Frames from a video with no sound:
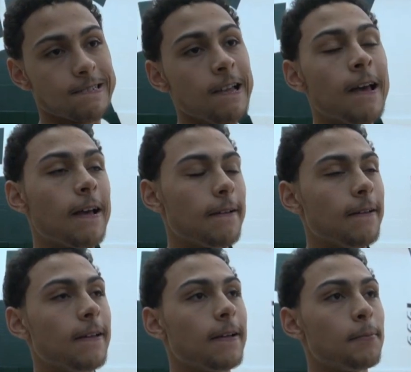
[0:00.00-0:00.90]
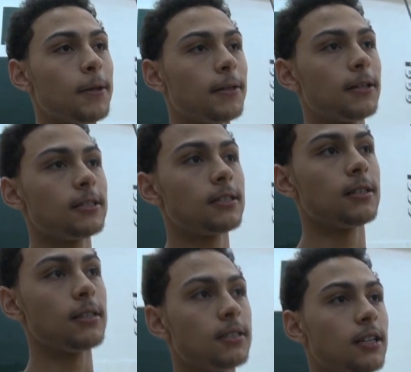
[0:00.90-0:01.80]
Yeah. I mean,
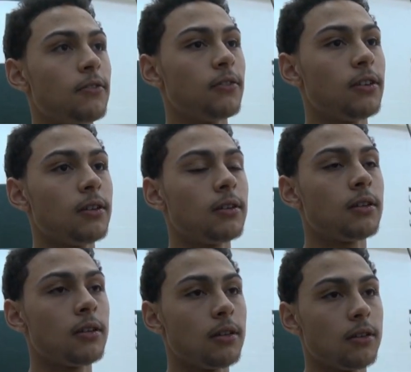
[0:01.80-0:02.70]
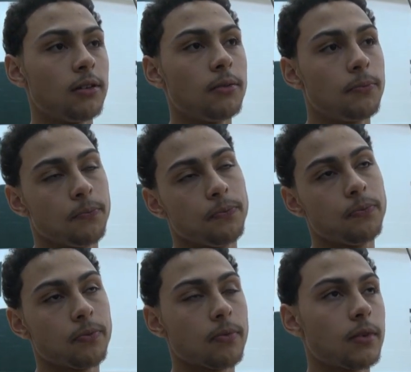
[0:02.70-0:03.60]
it's different, you know.
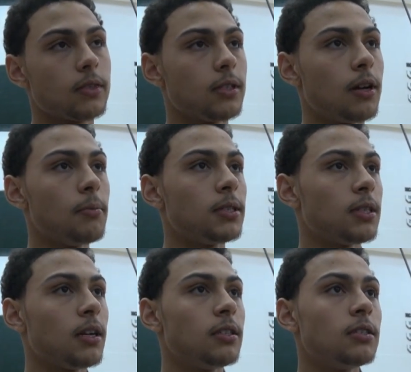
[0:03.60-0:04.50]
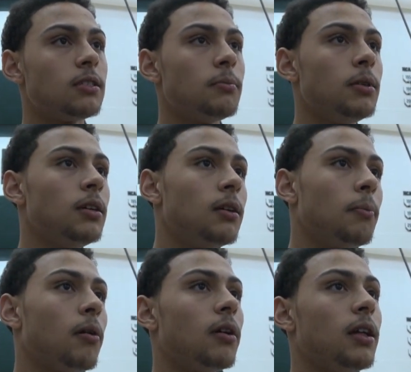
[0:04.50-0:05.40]
So I'm excited just to be
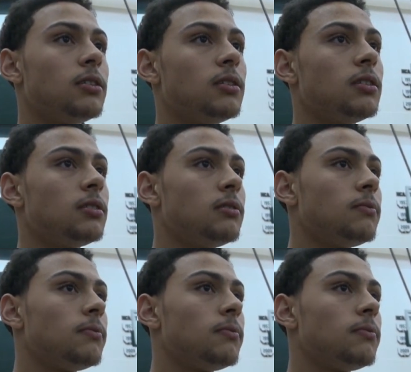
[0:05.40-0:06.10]
a part of that tradition.